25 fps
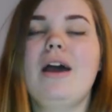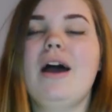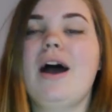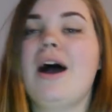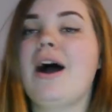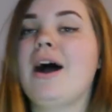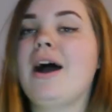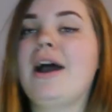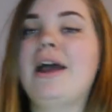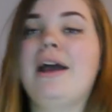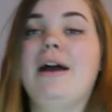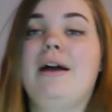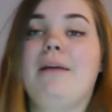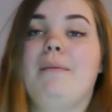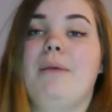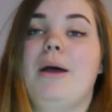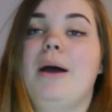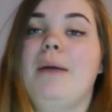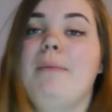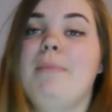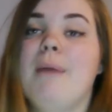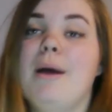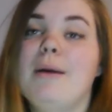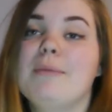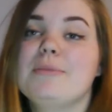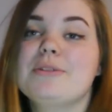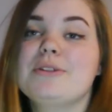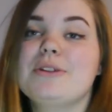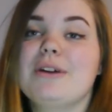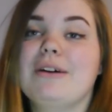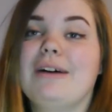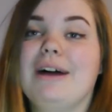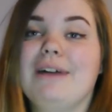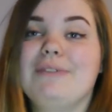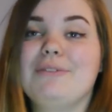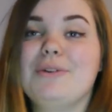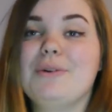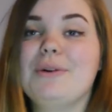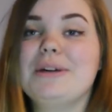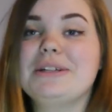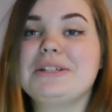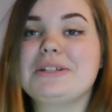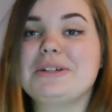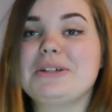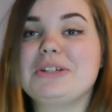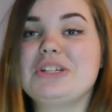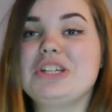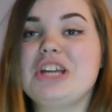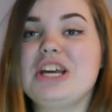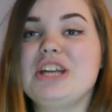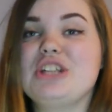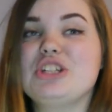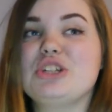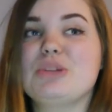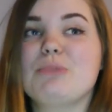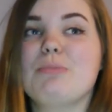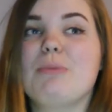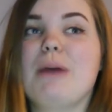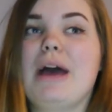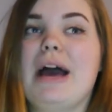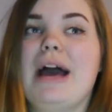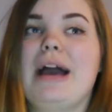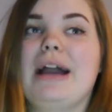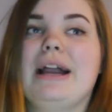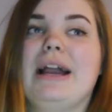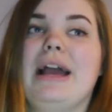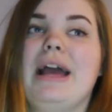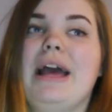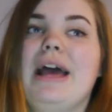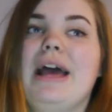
I am a mum, so I've always got a changing bag.